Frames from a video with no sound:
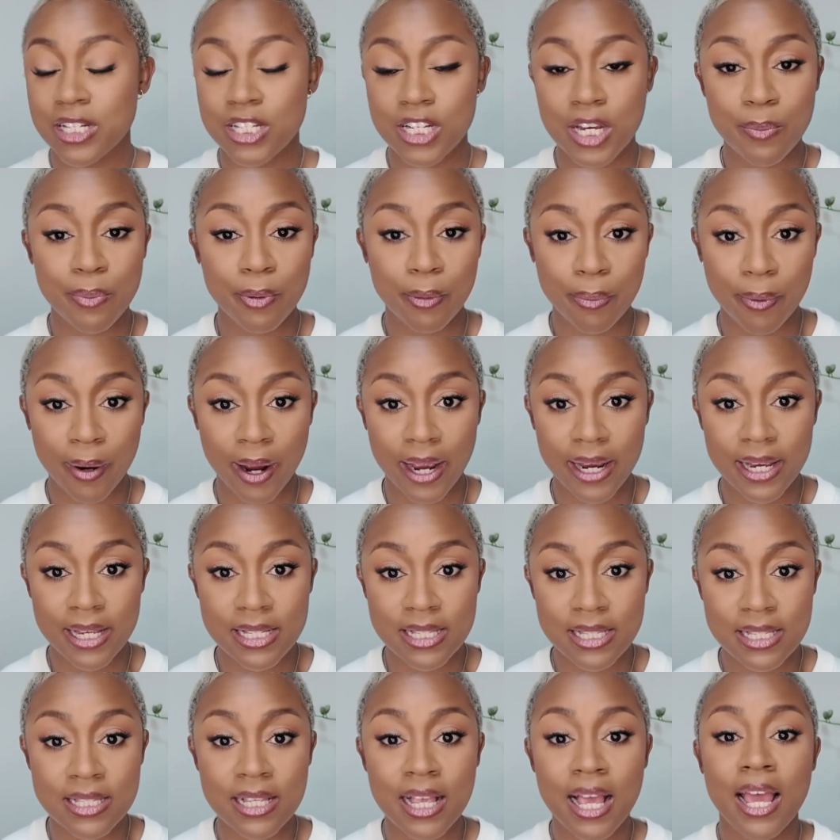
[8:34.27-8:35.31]
cheaper
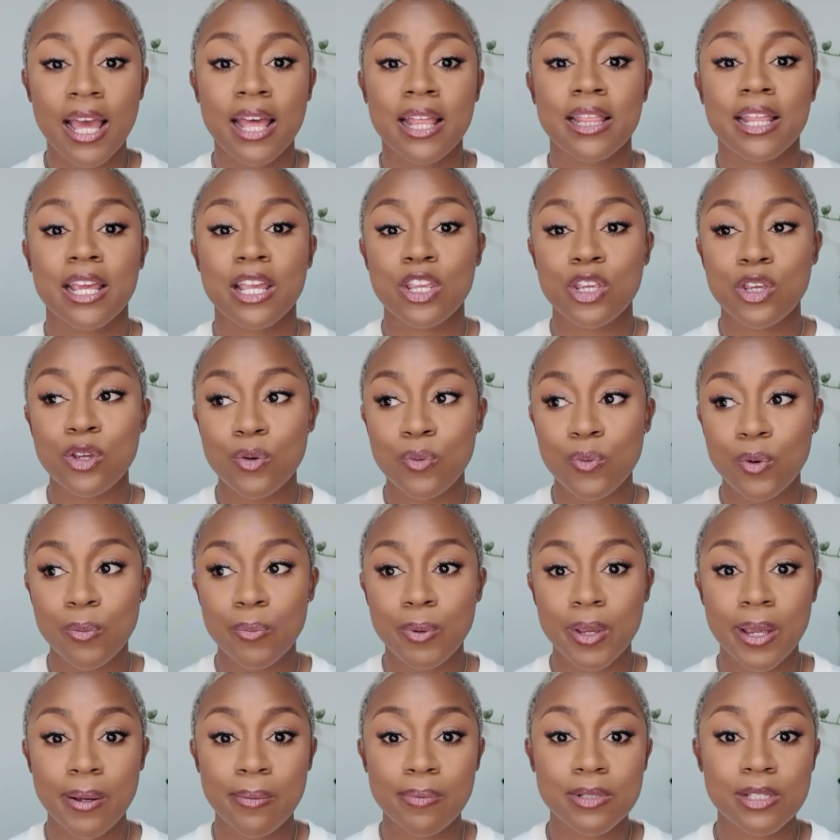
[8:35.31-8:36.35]
price than you will
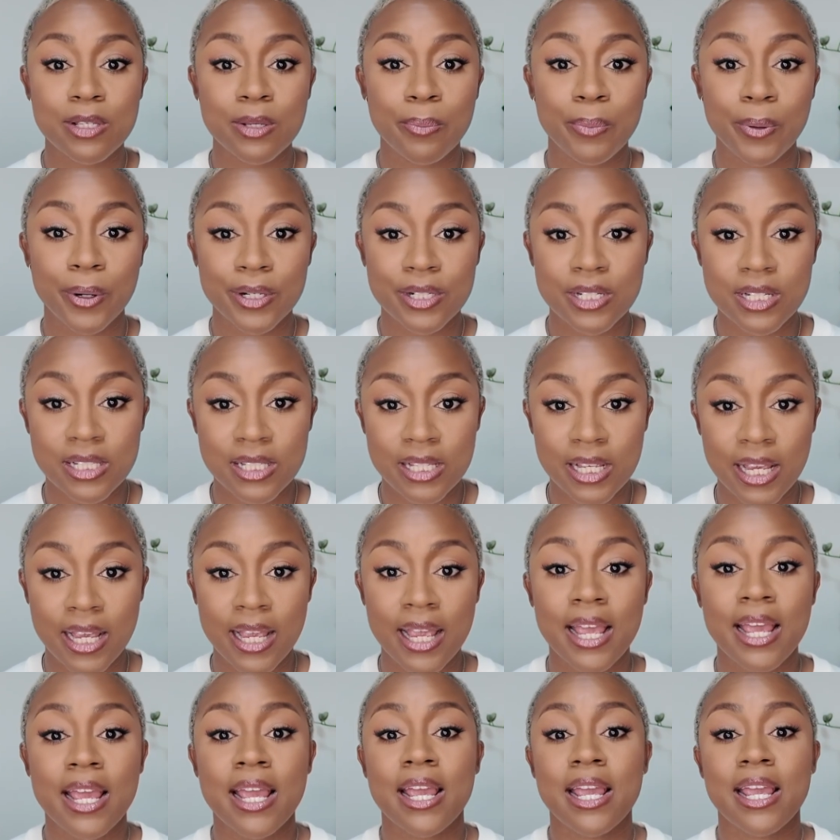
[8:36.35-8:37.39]
be able to purchase it
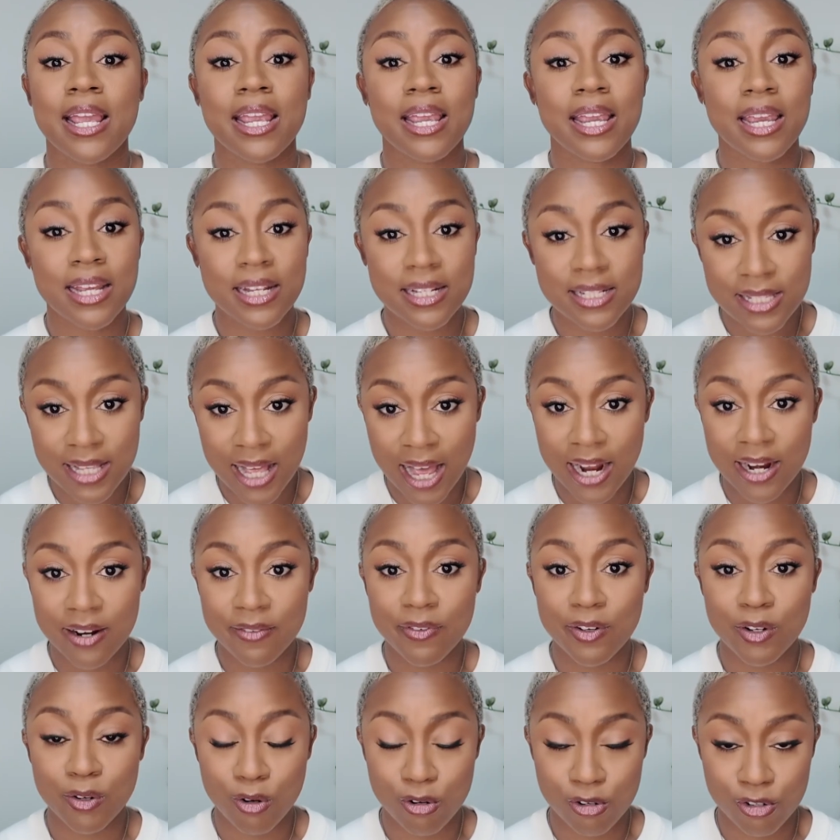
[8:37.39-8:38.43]
inside
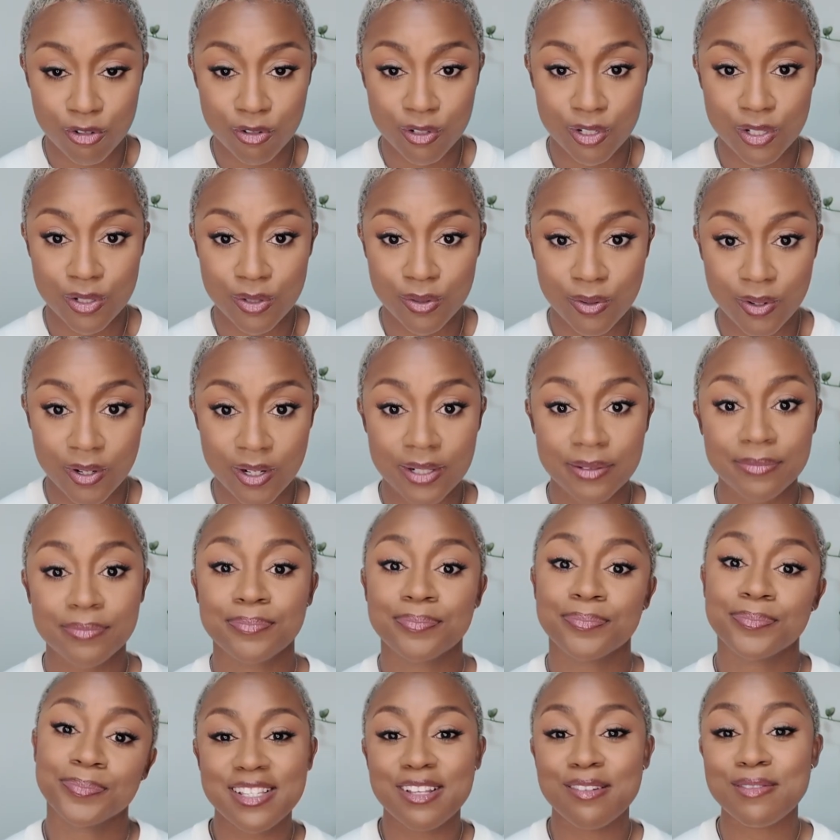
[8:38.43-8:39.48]
of a grocery store.
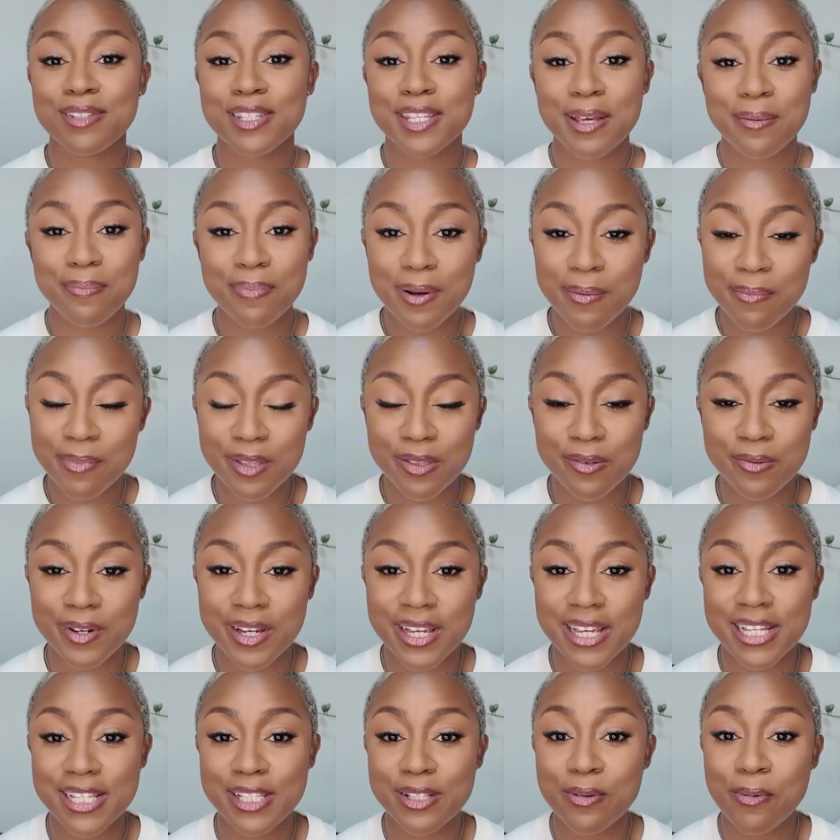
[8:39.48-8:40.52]
So tip number
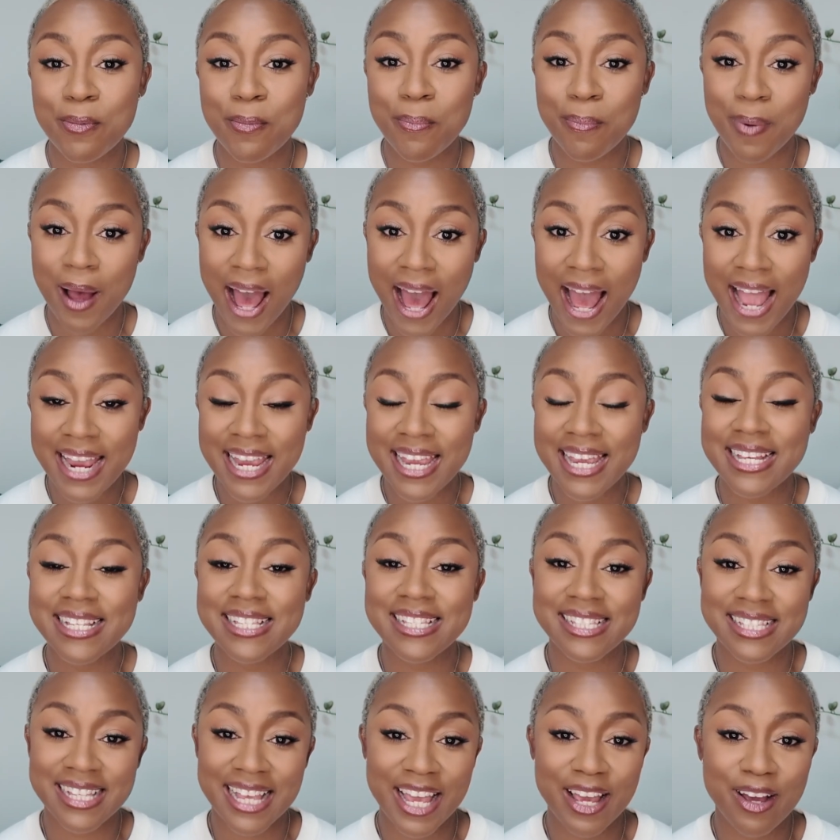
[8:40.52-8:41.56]
3 is to buy and
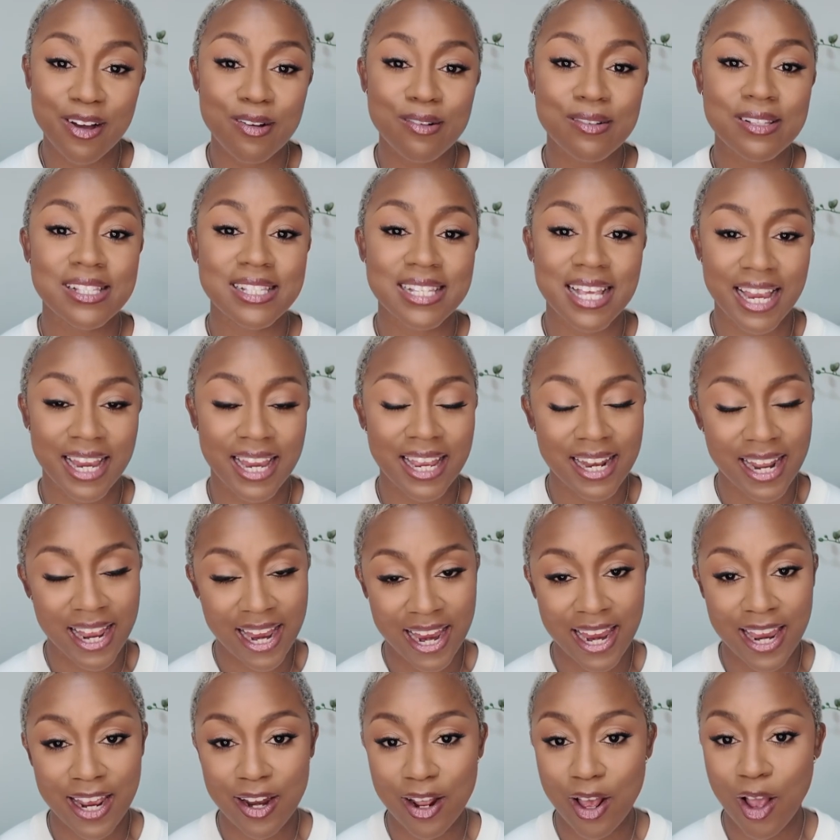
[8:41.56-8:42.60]
sell
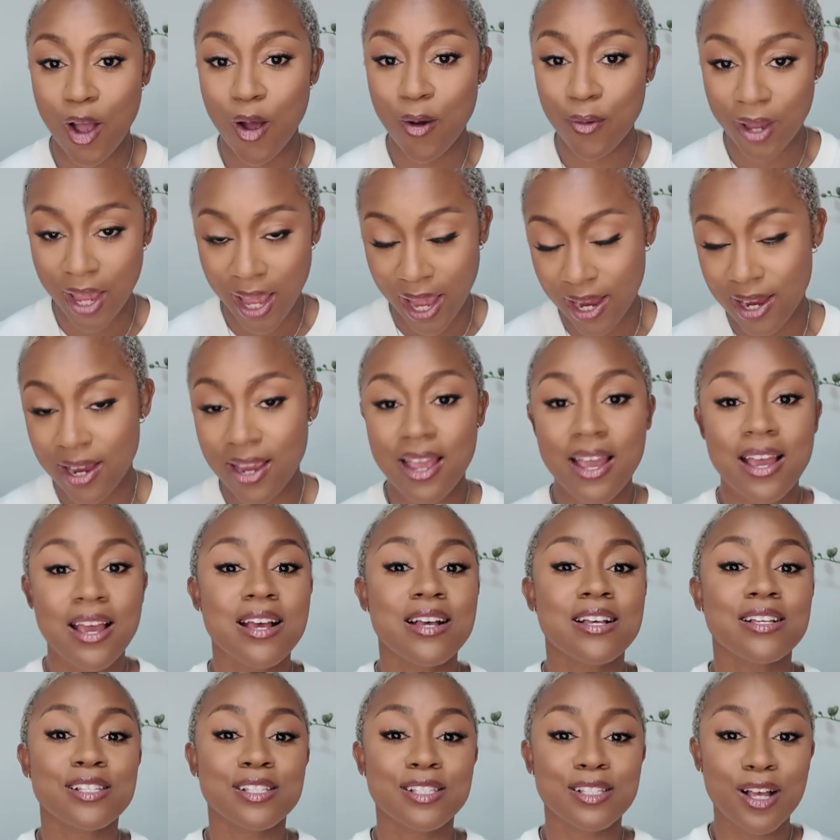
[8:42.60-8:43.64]
secondhand.
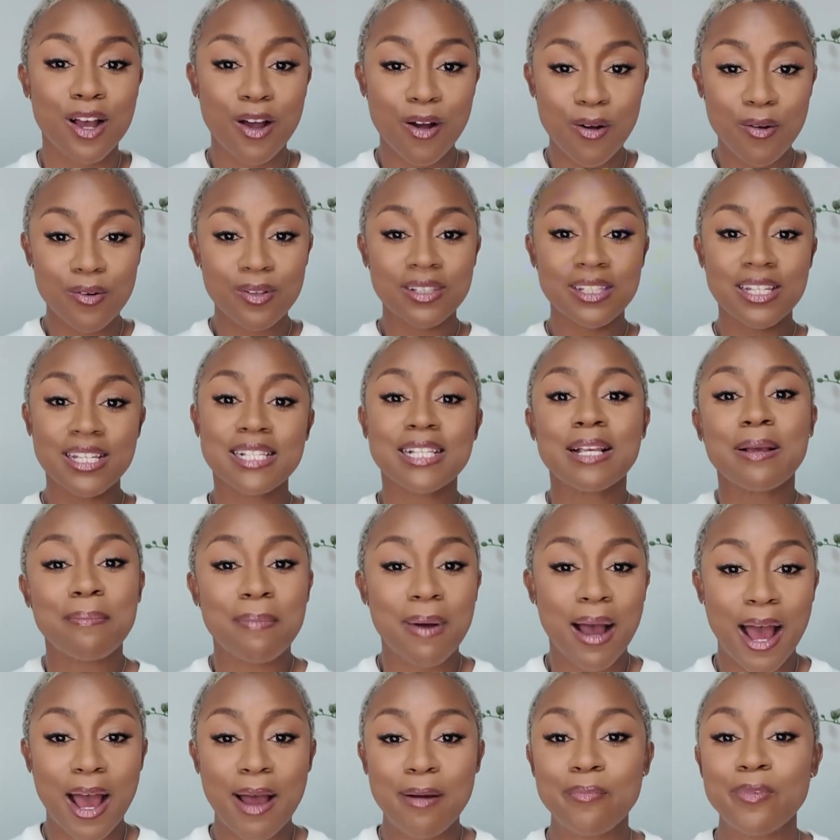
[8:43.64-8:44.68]
Okay, so listen,
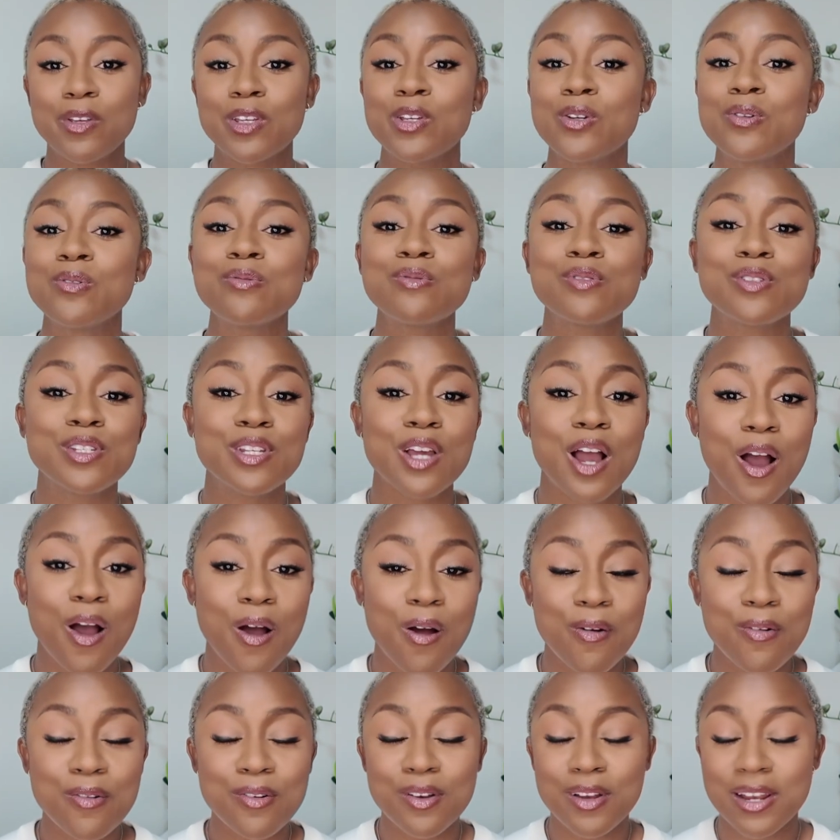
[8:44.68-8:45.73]
Mom, you
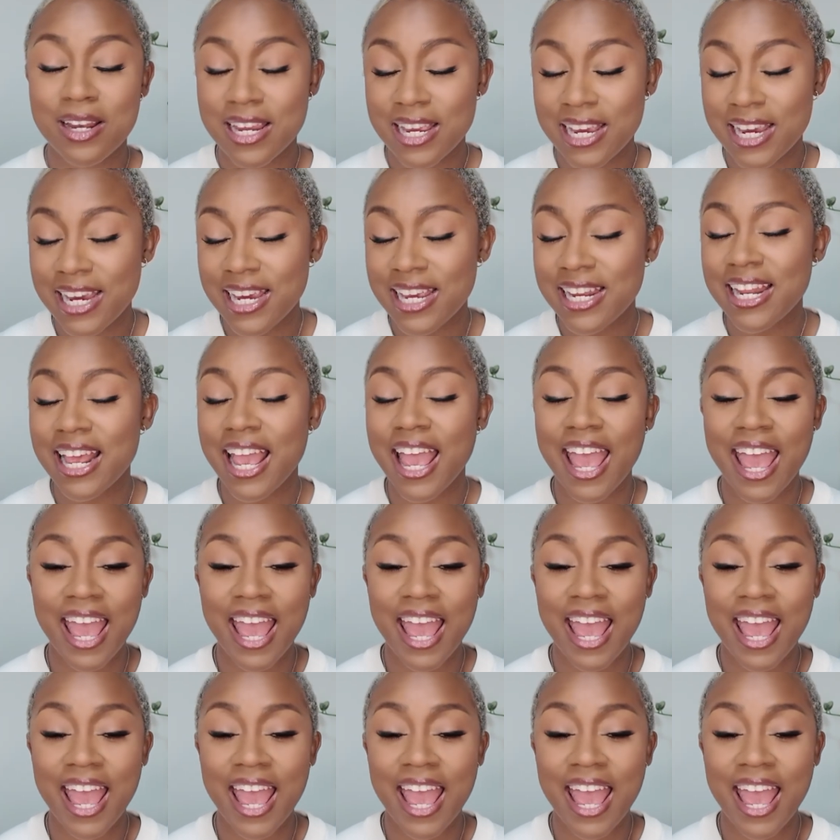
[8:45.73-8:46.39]
don't need